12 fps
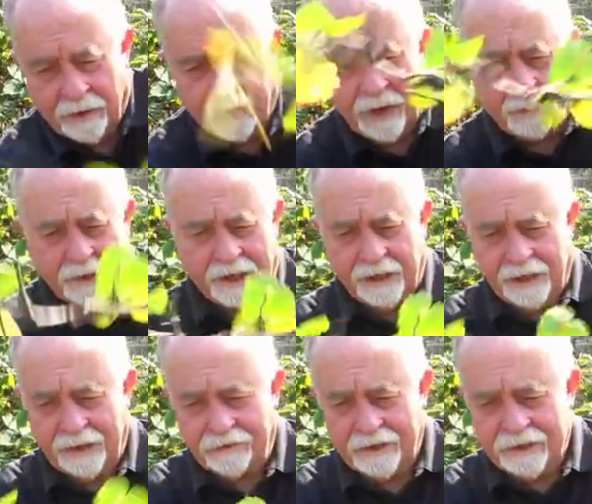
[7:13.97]
Okay, we're going to
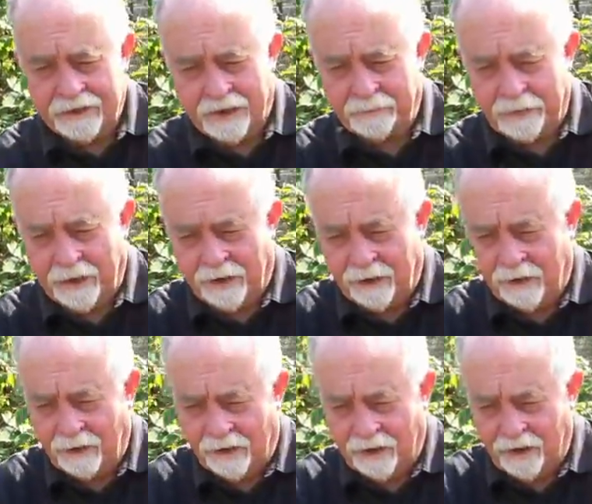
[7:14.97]
leave this up here.
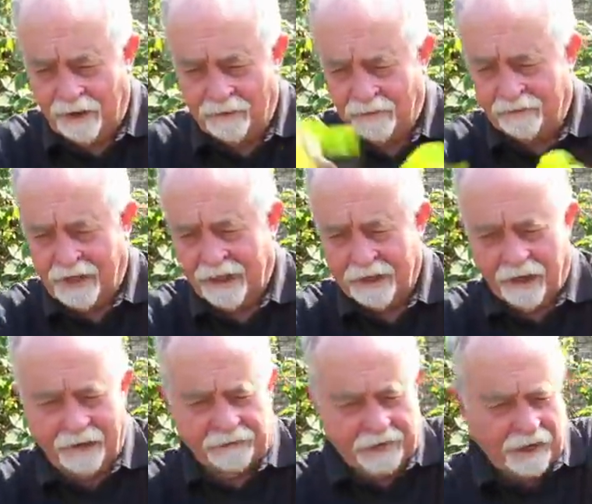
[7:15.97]
We've taken
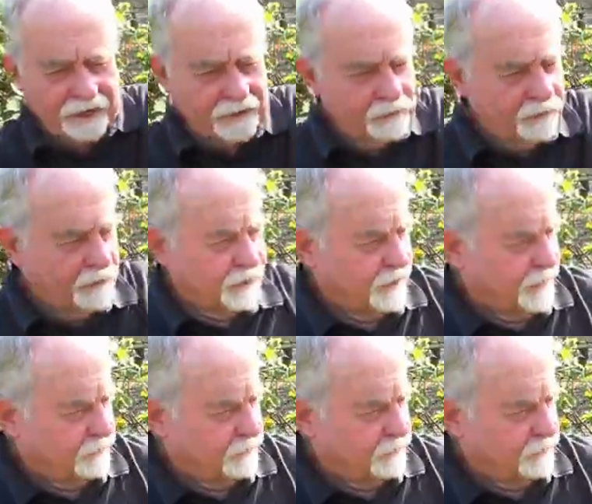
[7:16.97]
off a lot of wood,